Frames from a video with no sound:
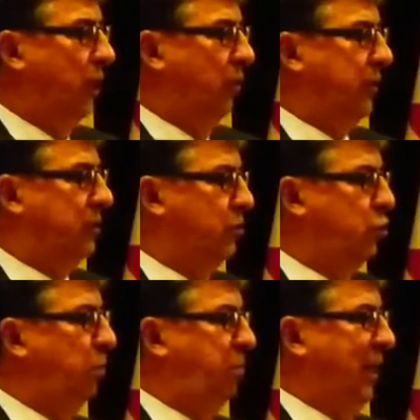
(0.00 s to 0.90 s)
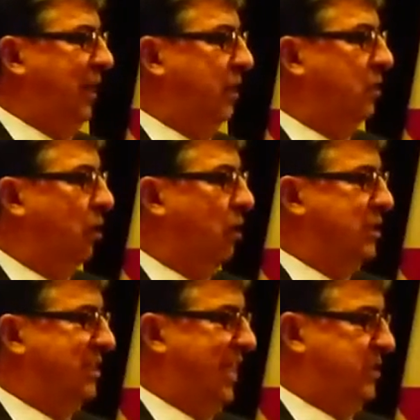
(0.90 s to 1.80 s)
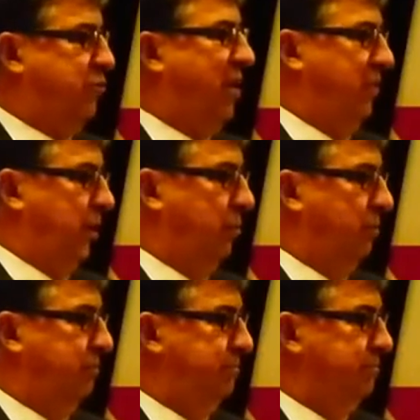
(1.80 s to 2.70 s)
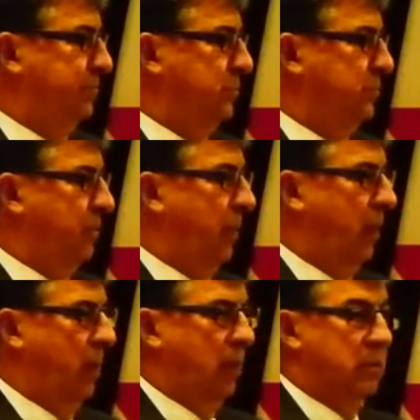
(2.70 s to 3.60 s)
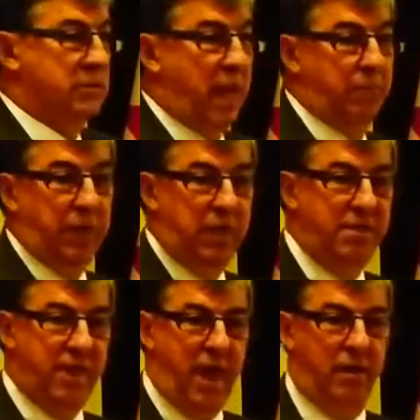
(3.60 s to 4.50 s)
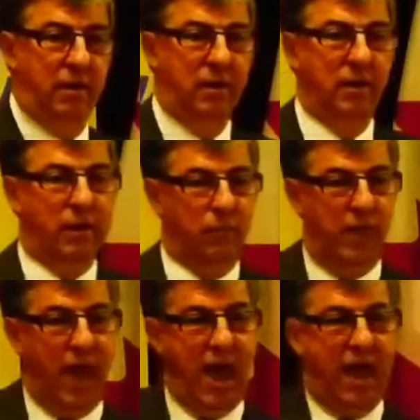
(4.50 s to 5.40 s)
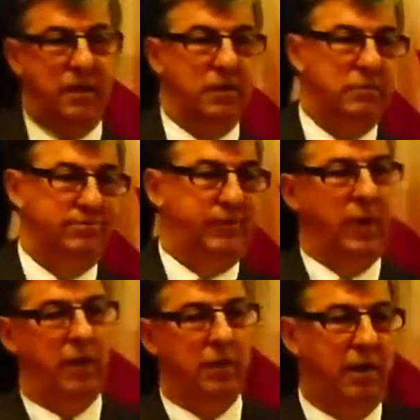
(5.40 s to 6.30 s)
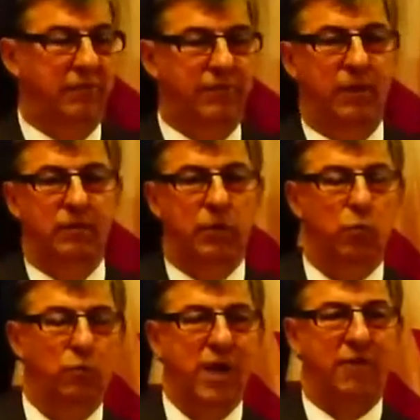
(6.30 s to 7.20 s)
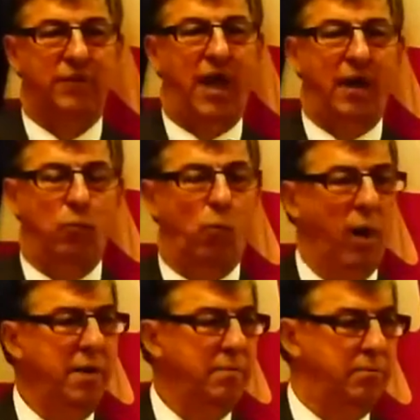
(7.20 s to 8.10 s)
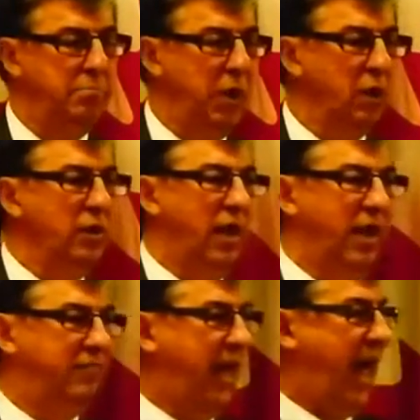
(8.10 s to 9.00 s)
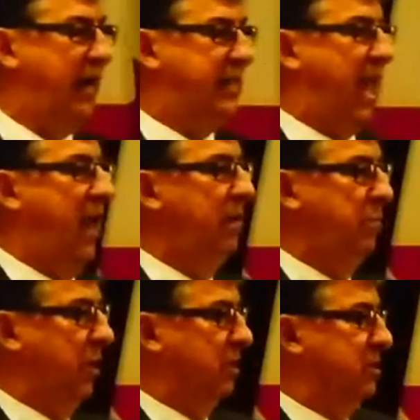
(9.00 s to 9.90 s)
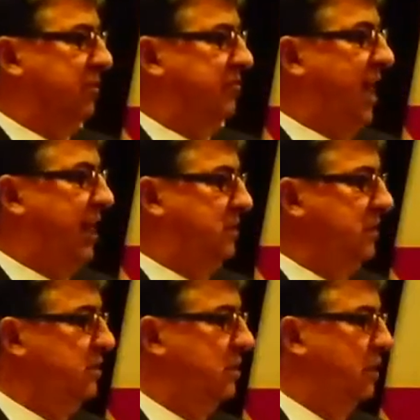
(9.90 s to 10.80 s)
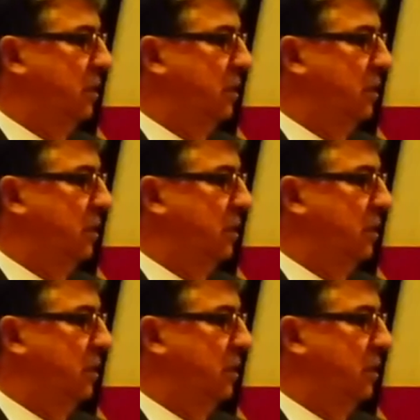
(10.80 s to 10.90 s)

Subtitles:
with $2 billion less revenue. Does that mean then we add, and you won't have to add 1 mill, you'll have to add 10 mills of taxes.